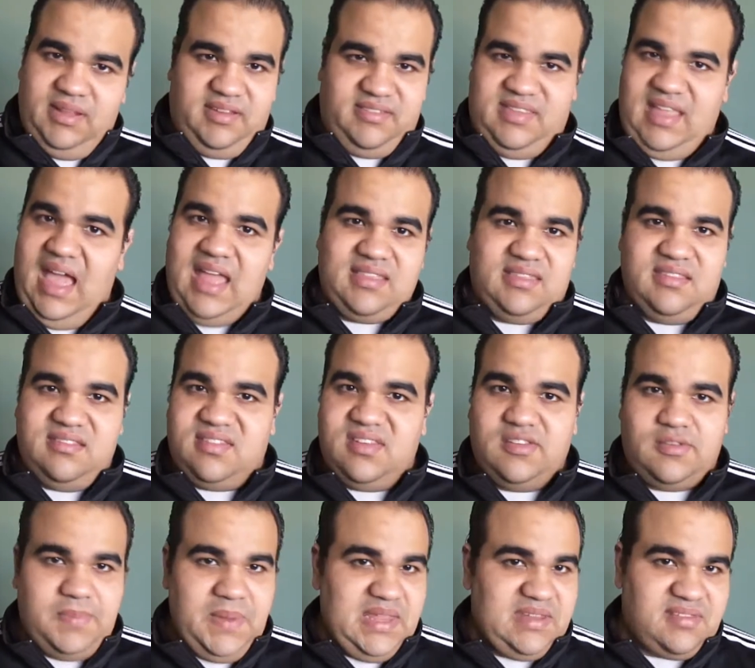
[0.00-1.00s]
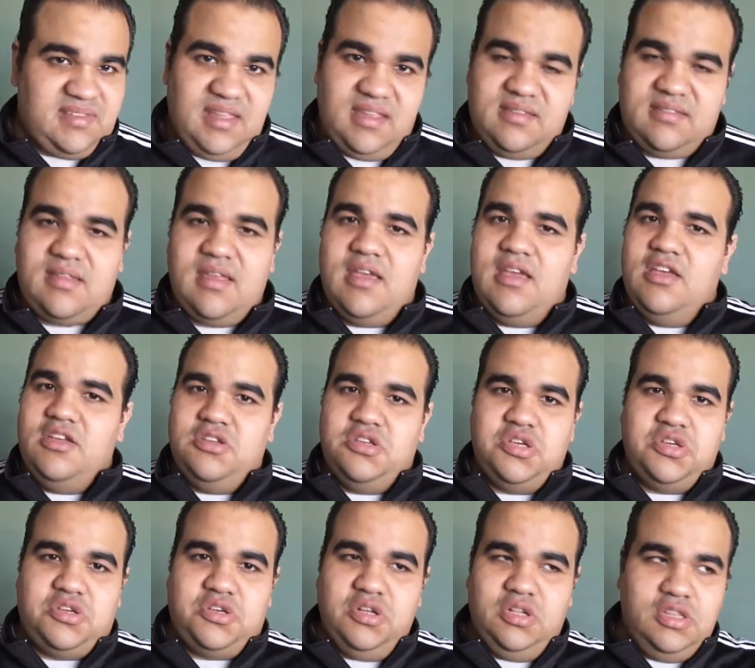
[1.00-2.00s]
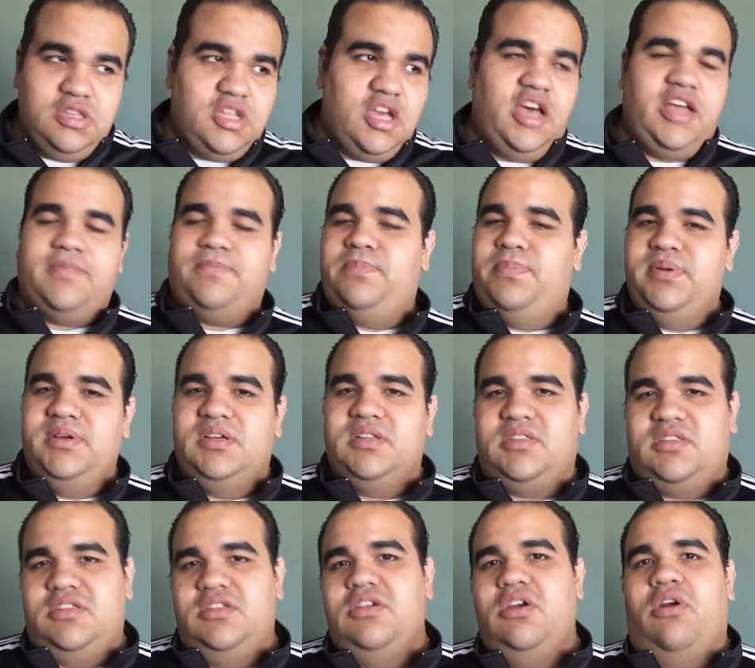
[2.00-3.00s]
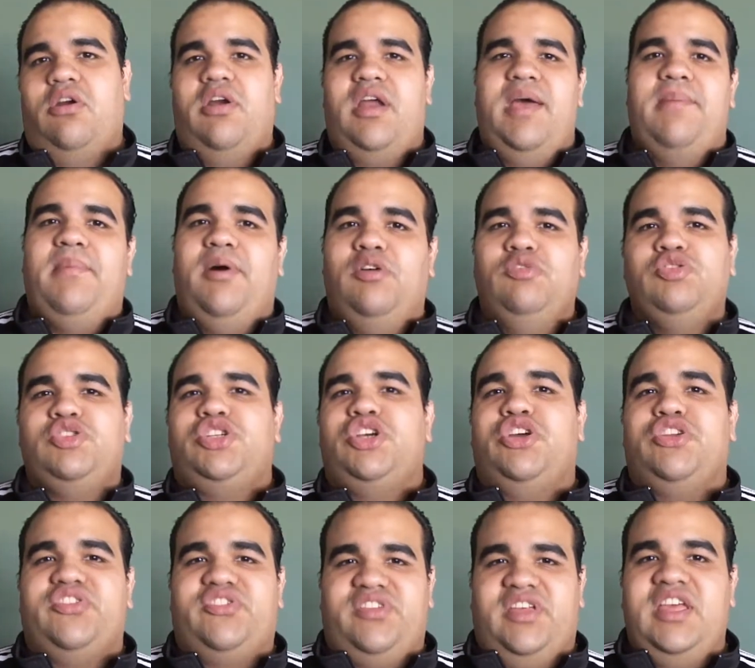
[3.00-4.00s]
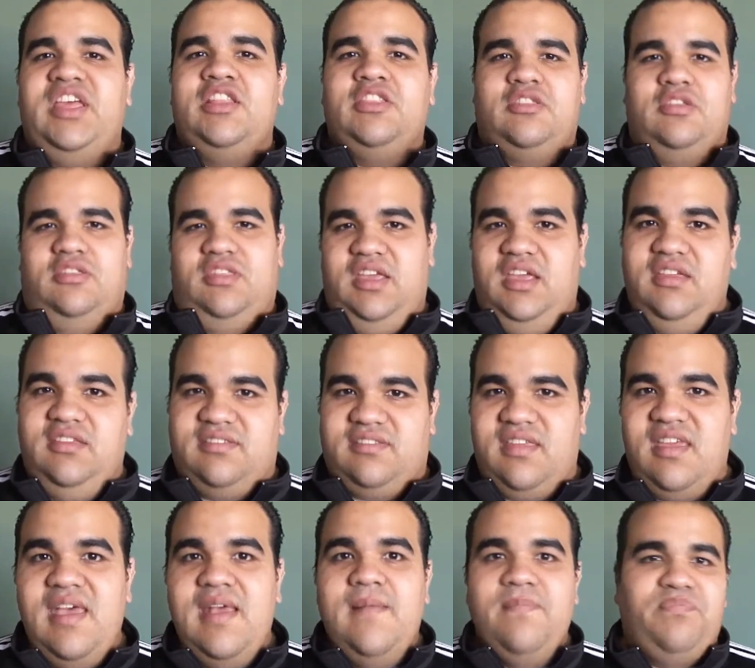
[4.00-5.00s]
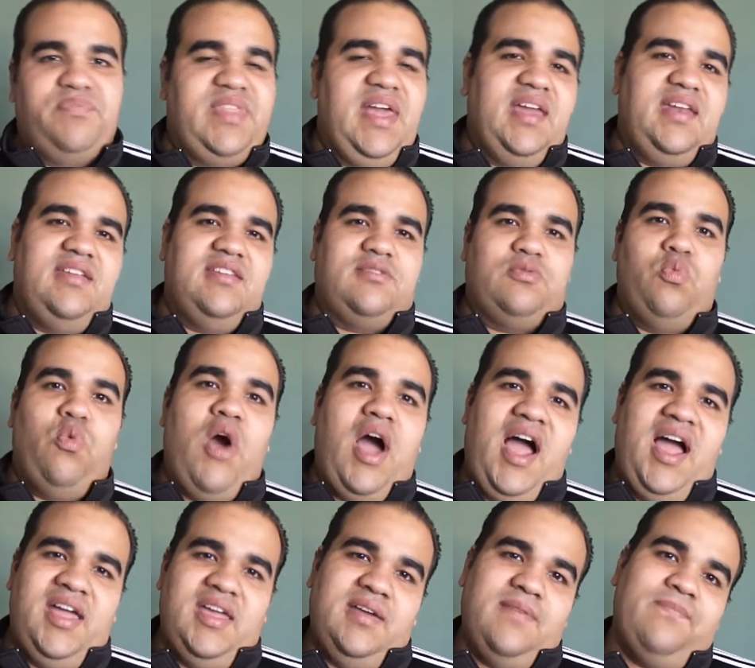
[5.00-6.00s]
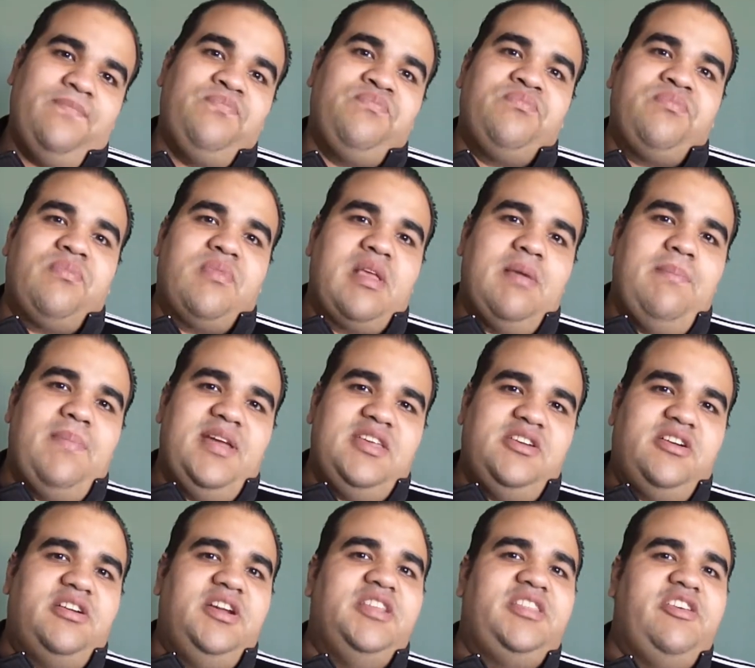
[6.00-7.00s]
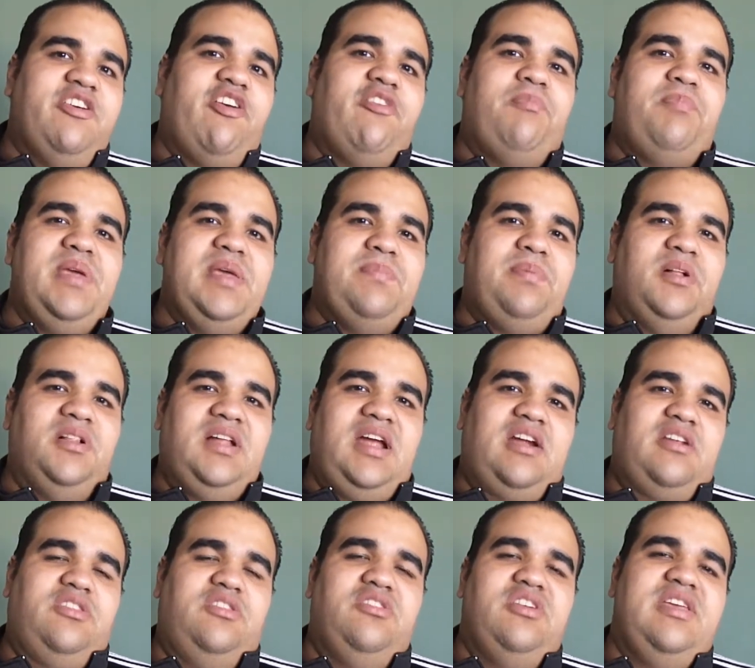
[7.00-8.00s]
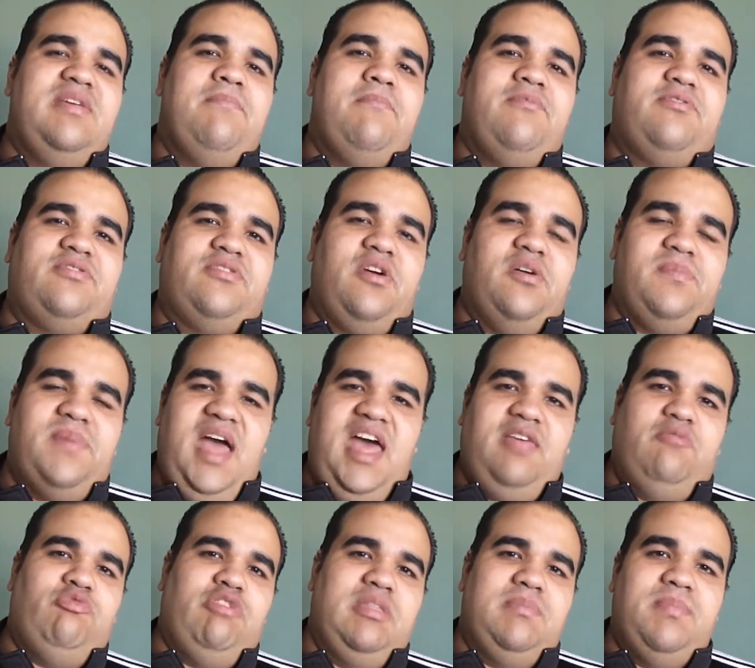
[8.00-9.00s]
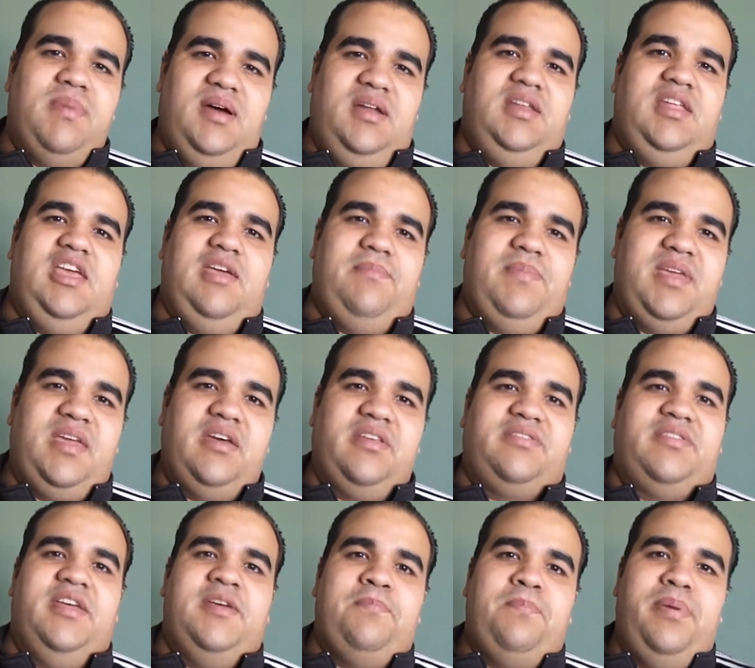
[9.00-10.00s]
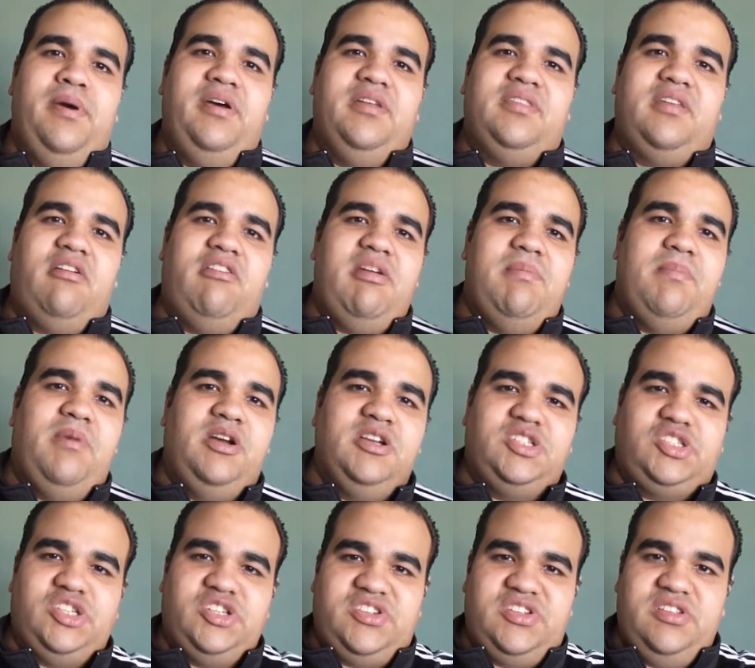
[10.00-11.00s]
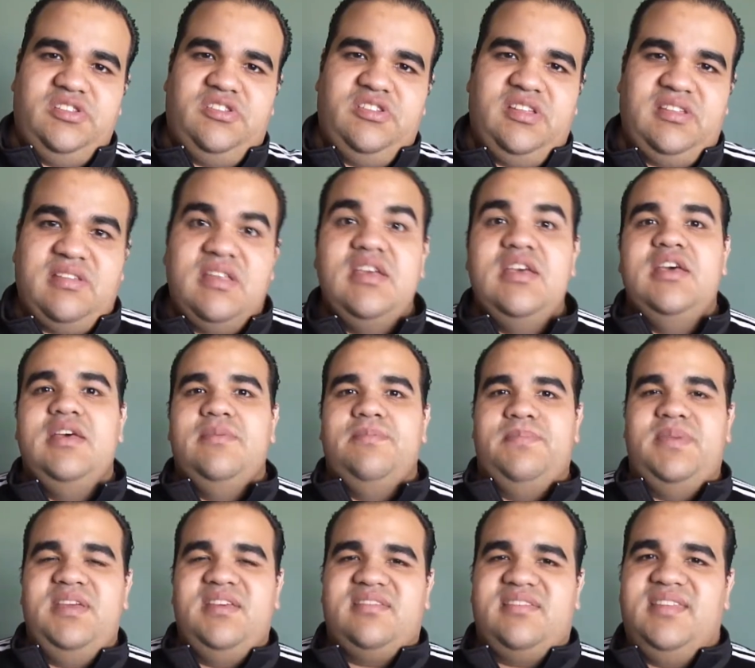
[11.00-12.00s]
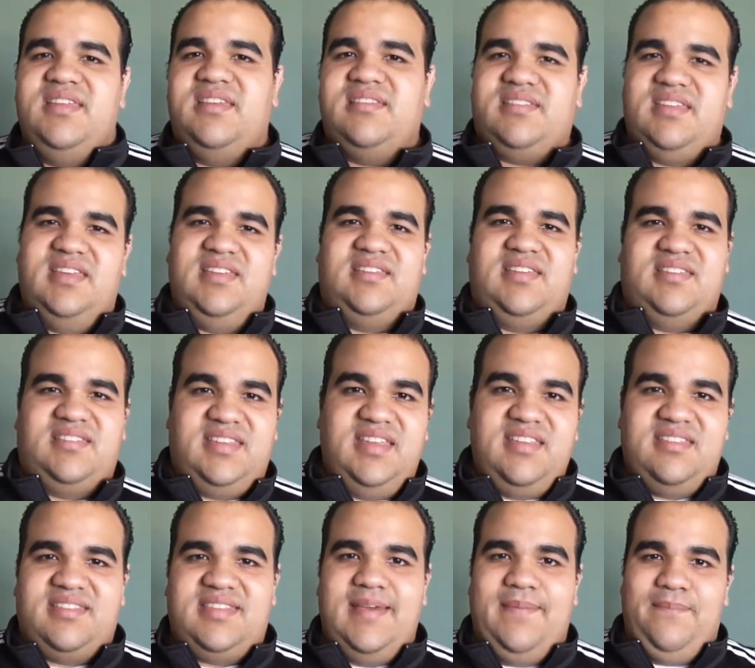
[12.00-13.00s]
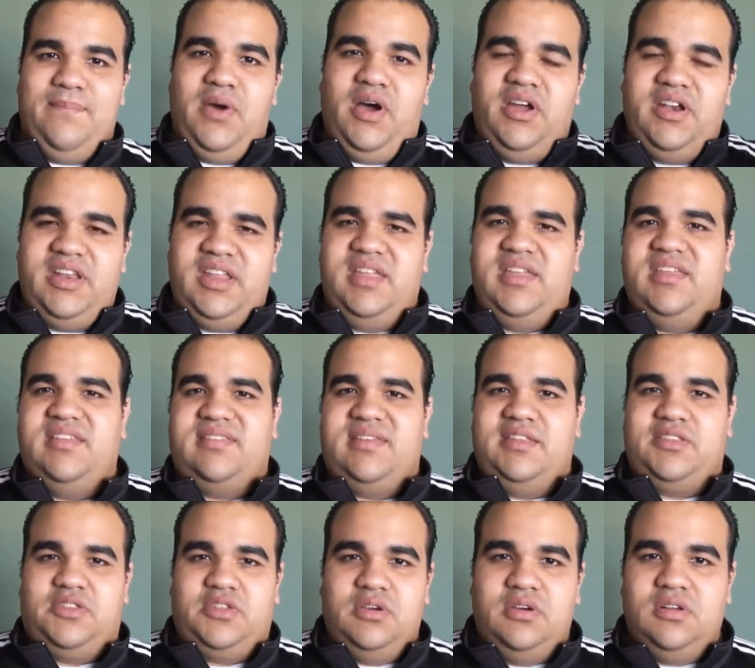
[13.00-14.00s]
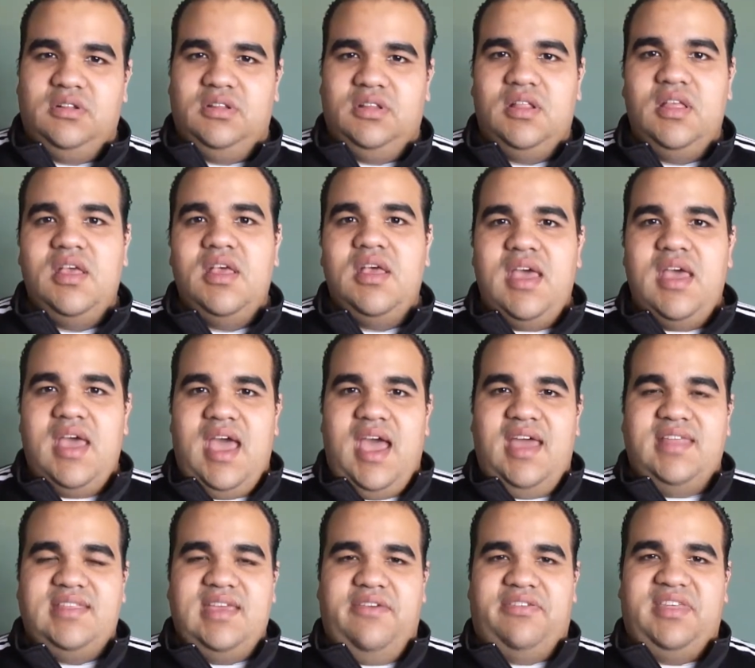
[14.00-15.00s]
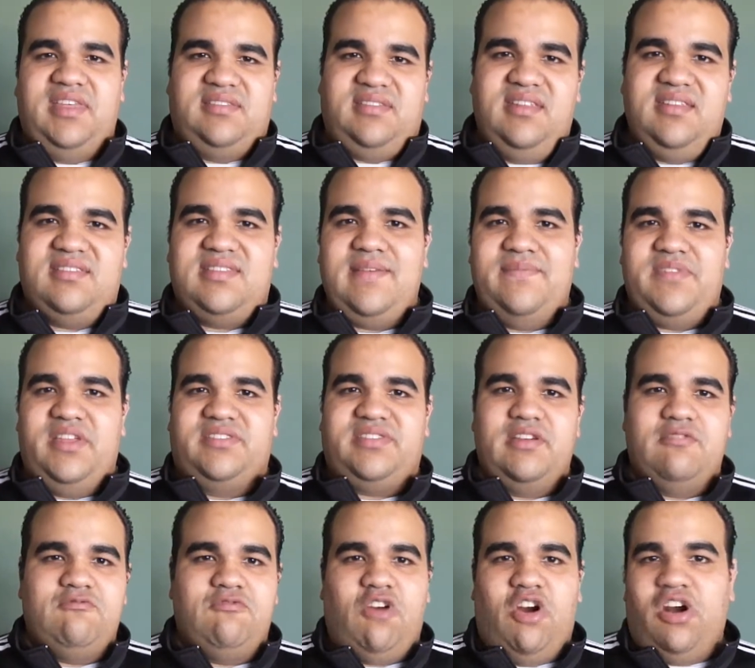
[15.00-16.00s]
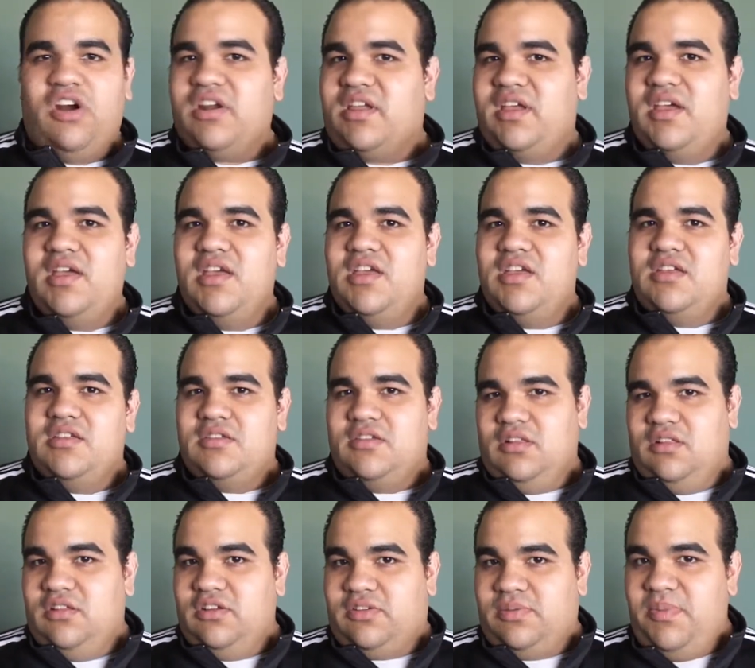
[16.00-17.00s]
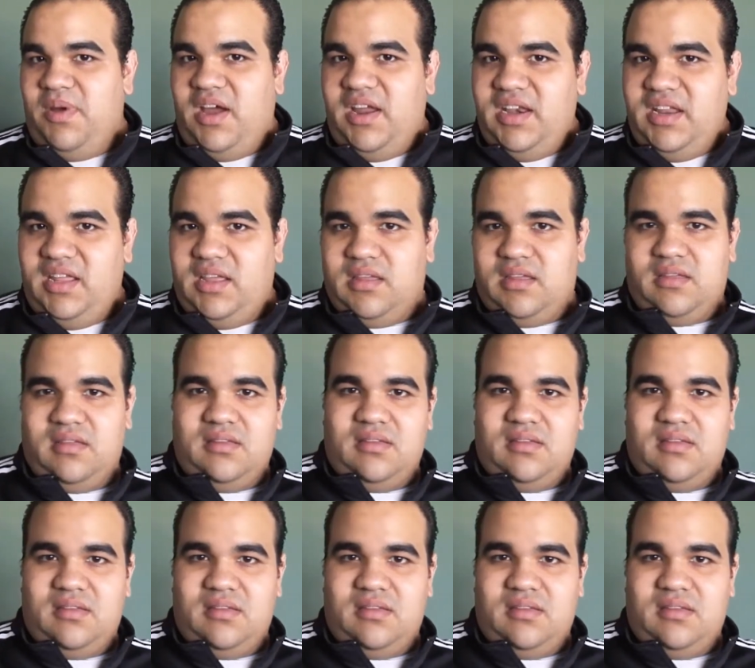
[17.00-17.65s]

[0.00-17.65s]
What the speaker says: as that. This is business. You should not put your emotions into this. That is why majority of people are doing so bad with money, because they put their emotions into it. Business is a system. Money is a tool. And if the system doesn't work, you lose money.